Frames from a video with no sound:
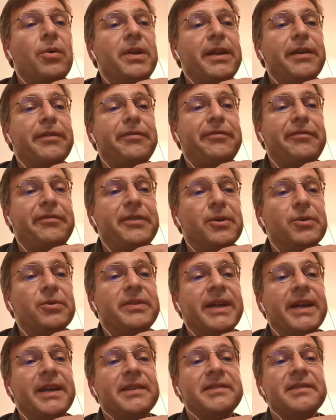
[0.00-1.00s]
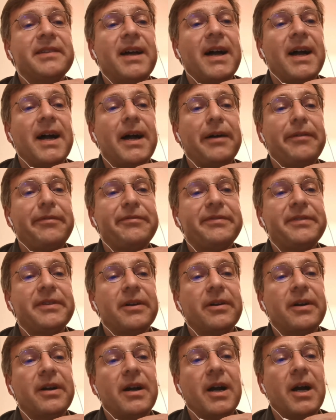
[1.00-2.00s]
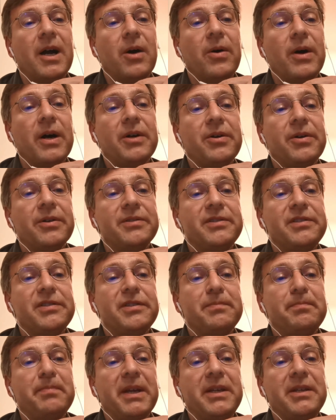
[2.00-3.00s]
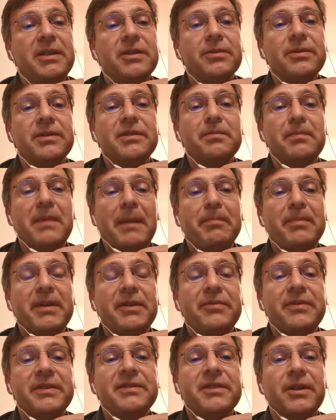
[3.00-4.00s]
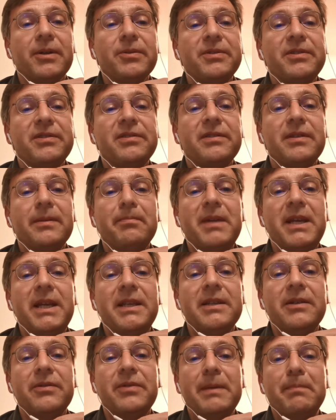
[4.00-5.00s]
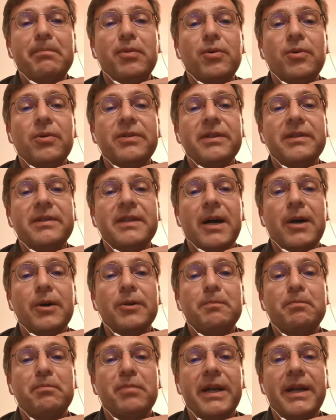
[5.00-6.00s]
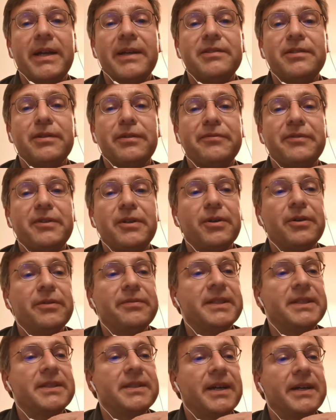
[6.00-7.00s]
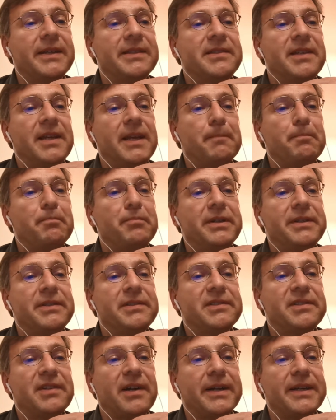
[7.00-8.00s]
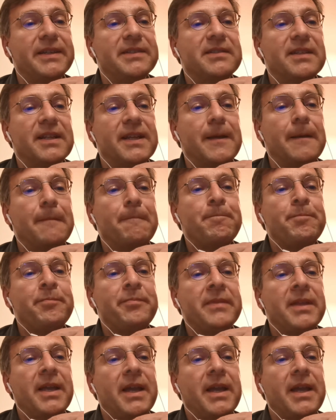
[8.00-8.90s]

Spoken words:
Only a few days after our conspicuous mapping results, the media reported outbreaks of COVID-19 precisely